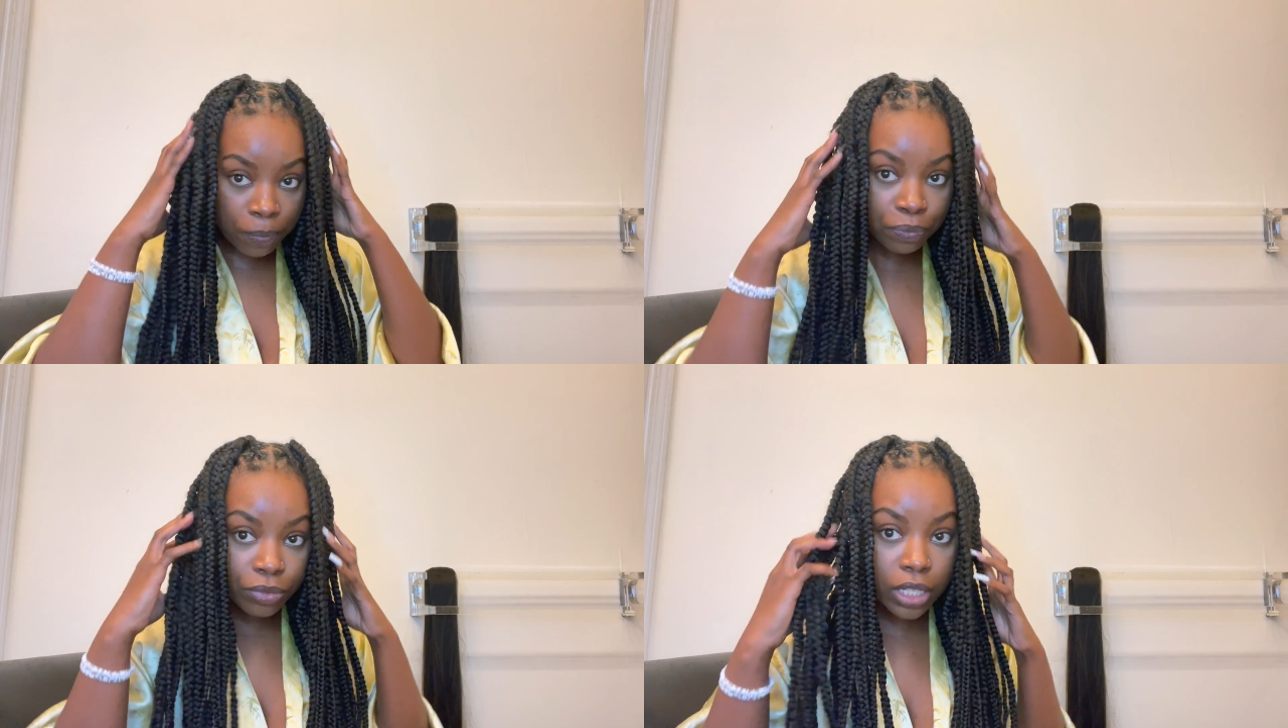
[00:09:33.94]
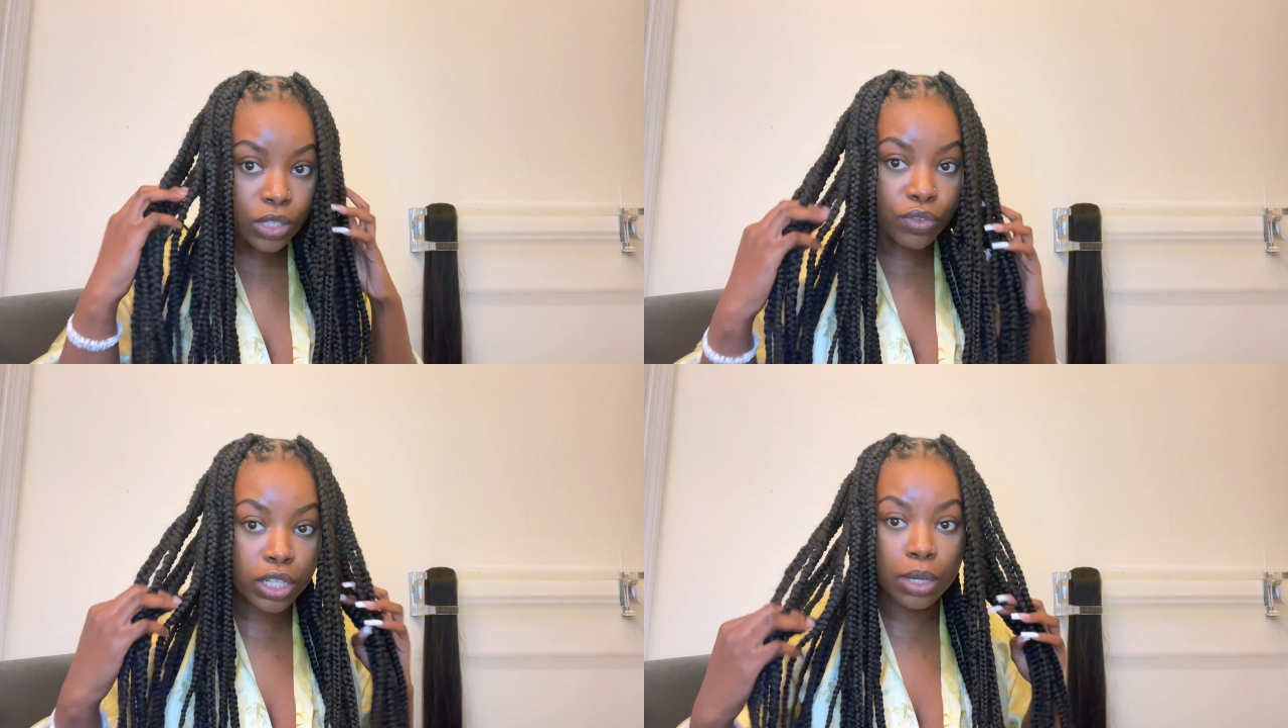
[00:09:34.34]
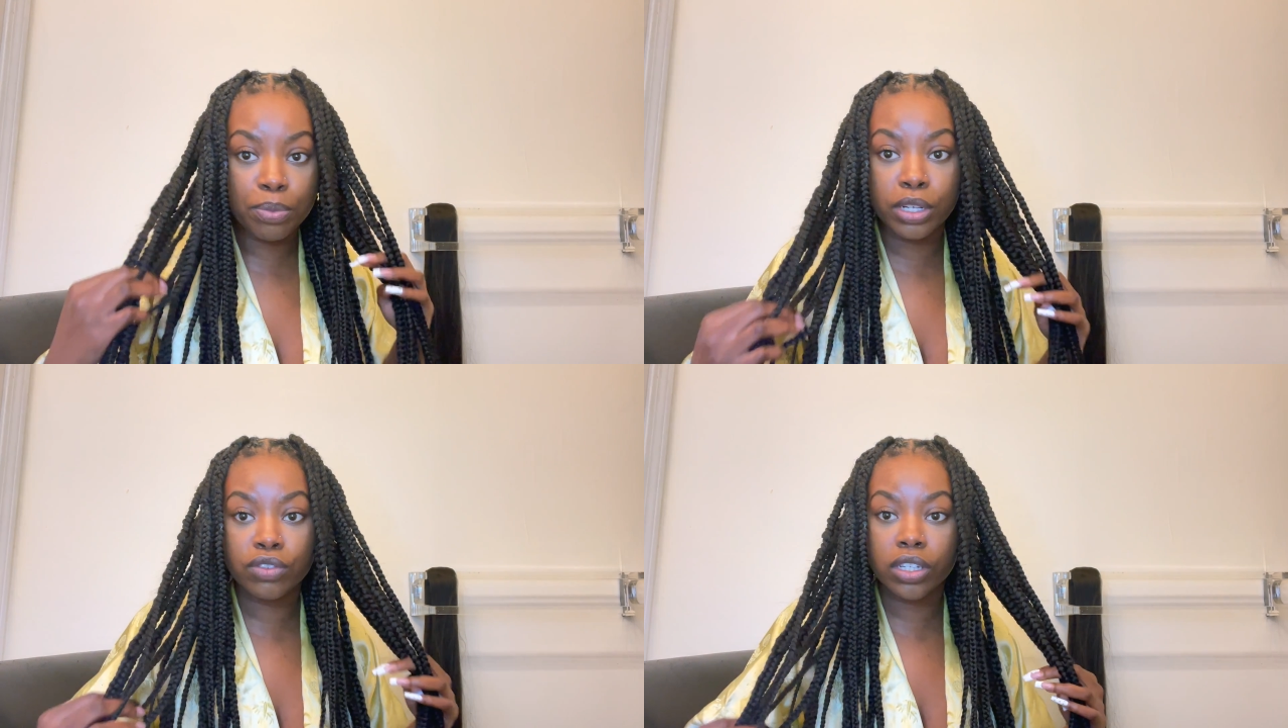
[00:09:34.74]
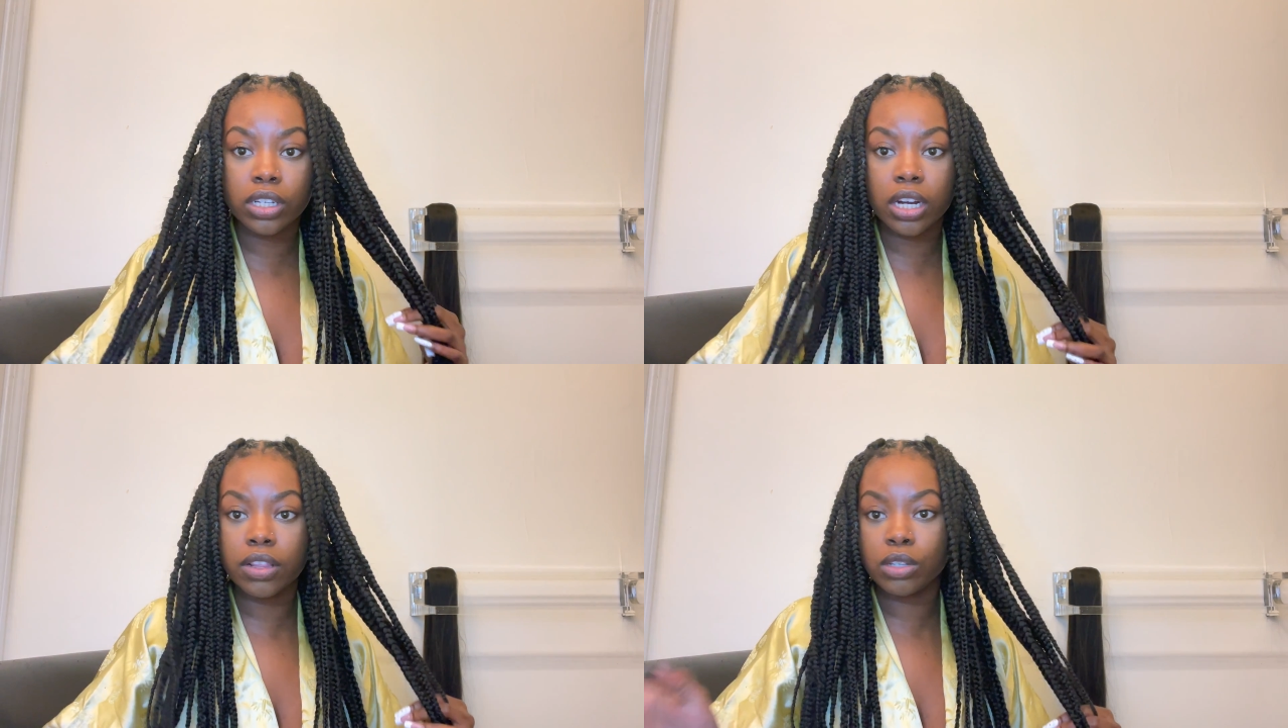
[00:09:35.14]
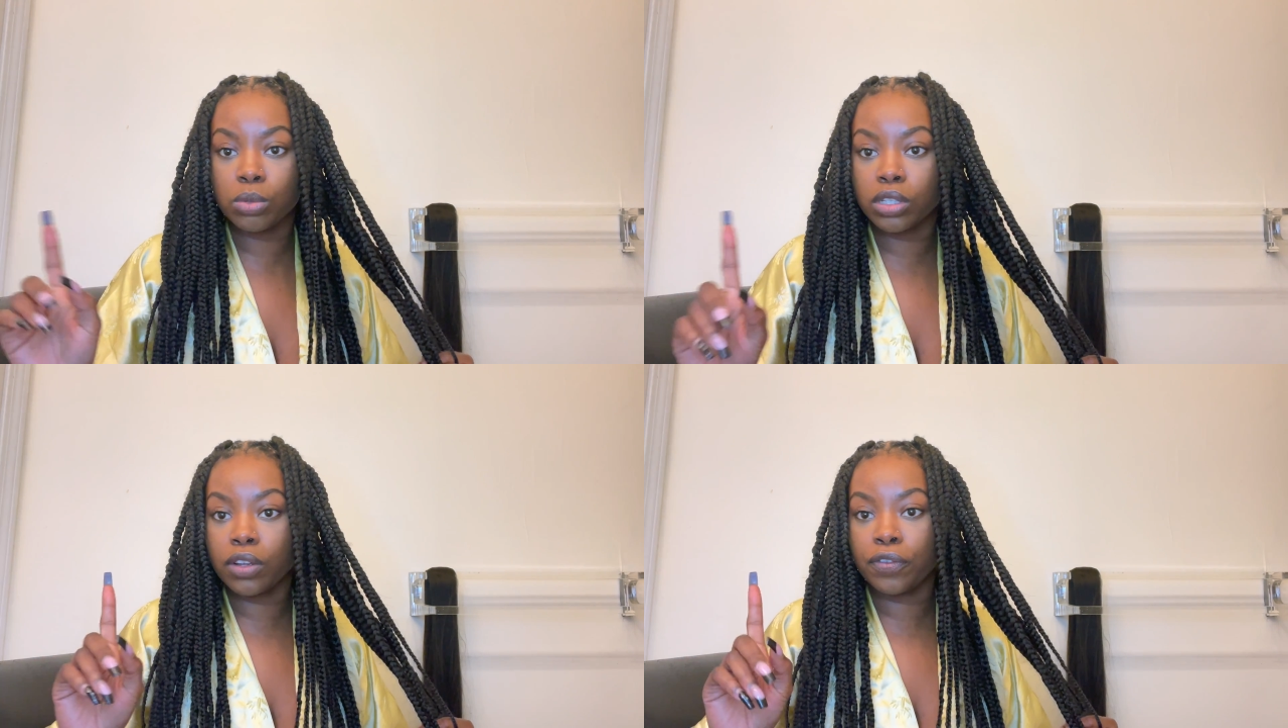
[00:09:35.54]
This is really good pre-stressed hair. This
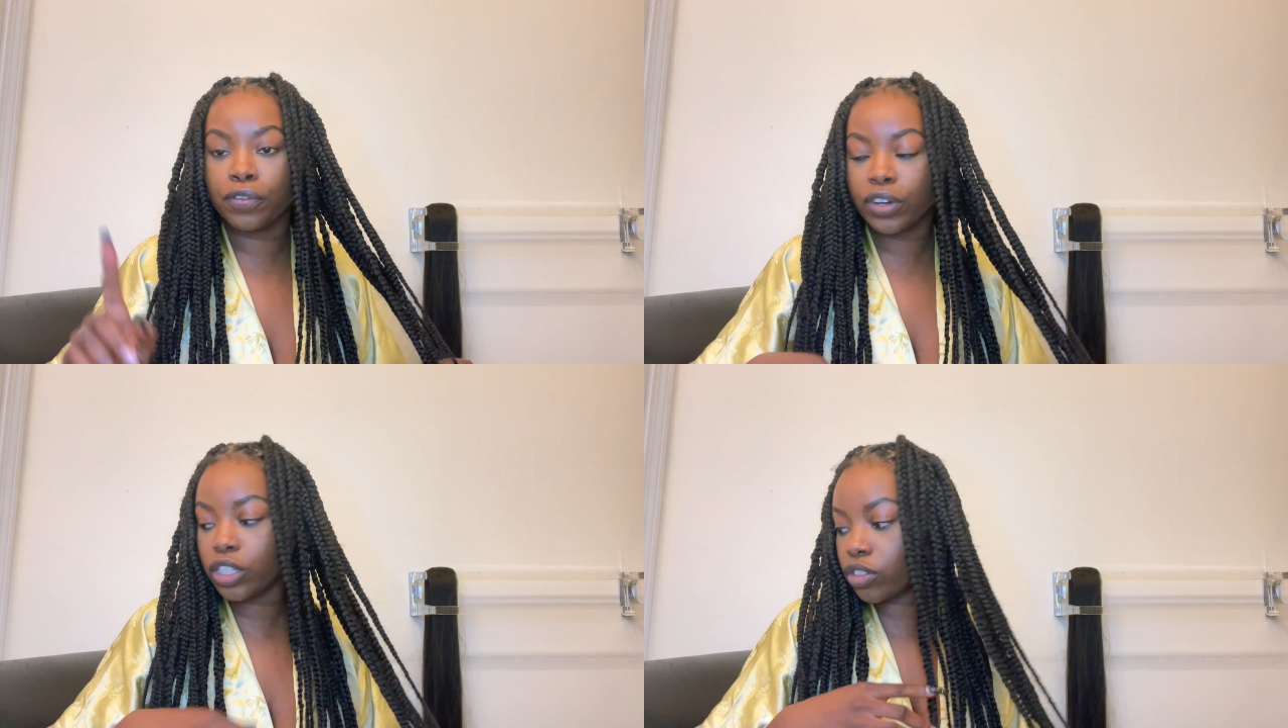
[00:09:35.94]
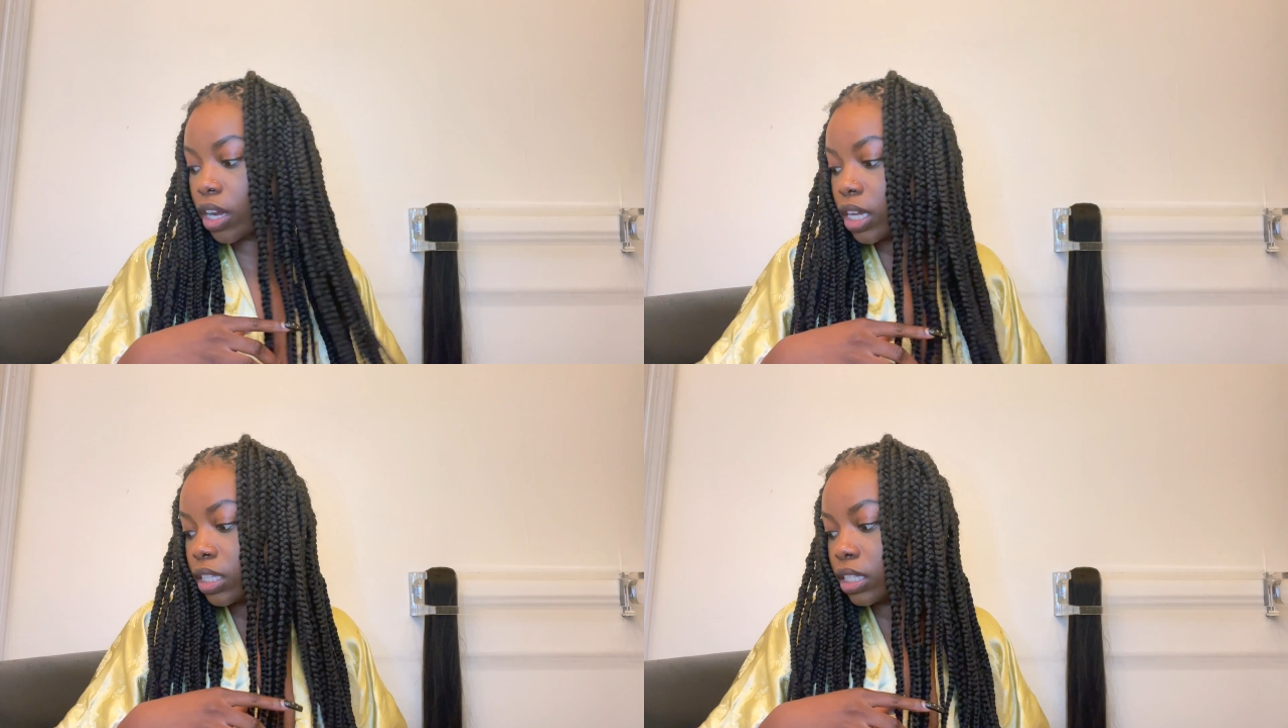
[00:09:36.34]
was the FreeTress,